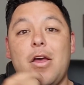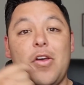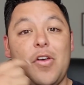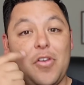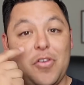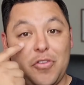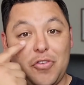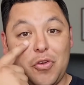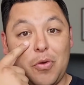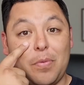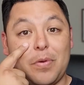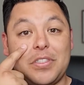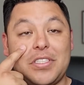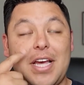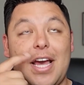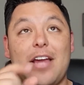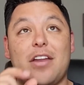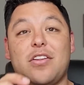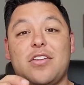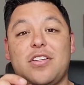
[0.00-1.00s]
Super
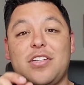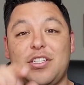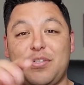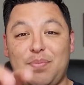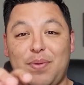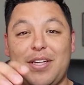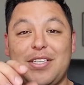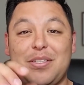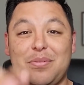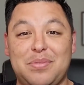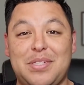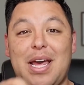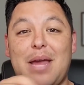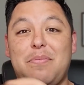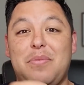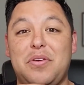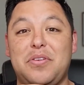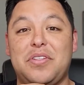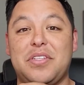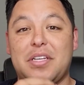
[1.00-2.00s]
sad. Let's play some sad
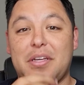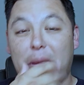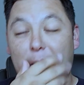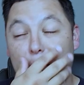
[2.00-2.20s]
music.